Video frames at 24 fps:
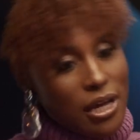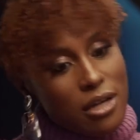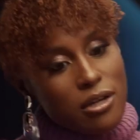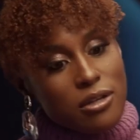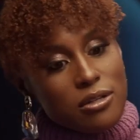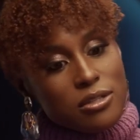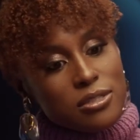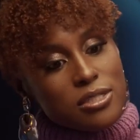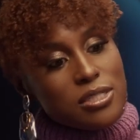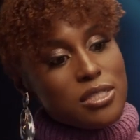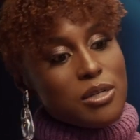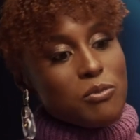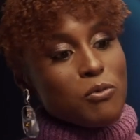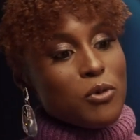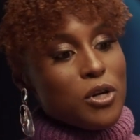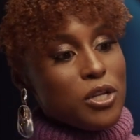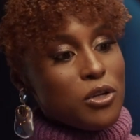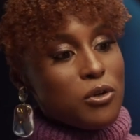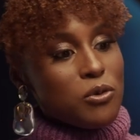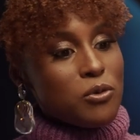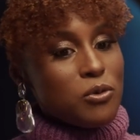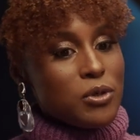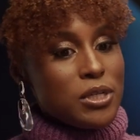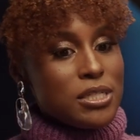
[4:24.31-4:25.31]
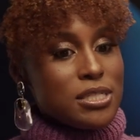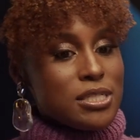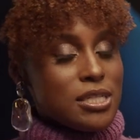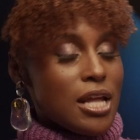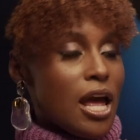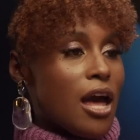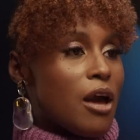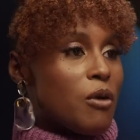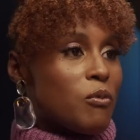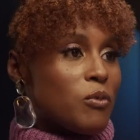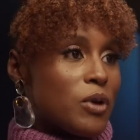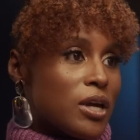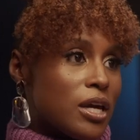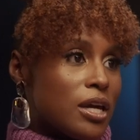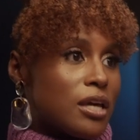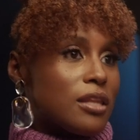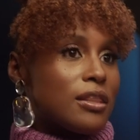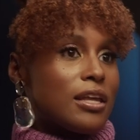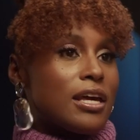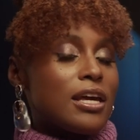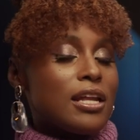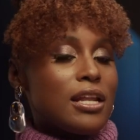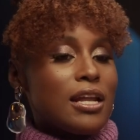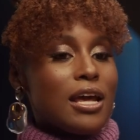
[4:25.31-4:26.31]
else, someone who he's not with,
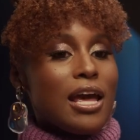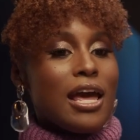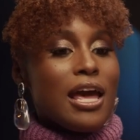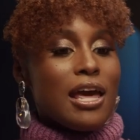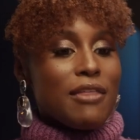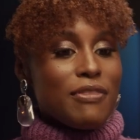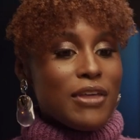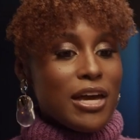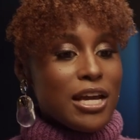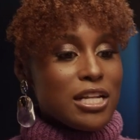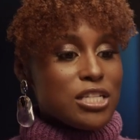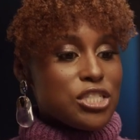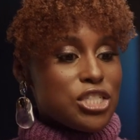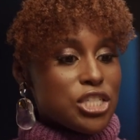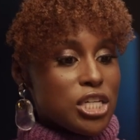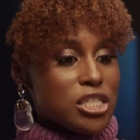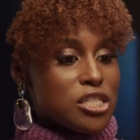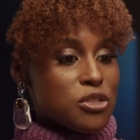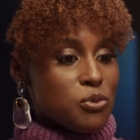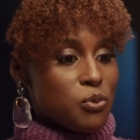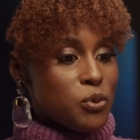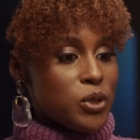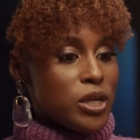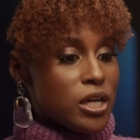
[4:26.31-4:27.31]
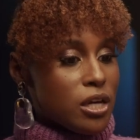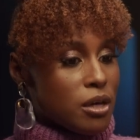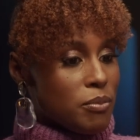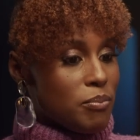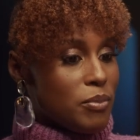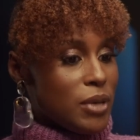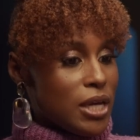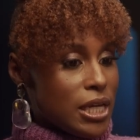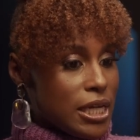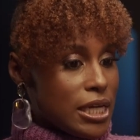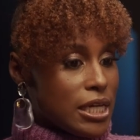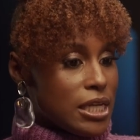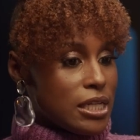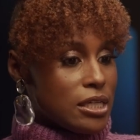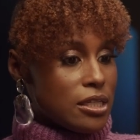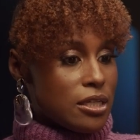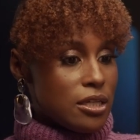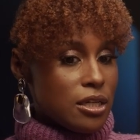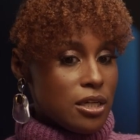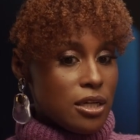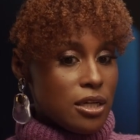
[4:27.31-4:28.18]
and they had just recommitted.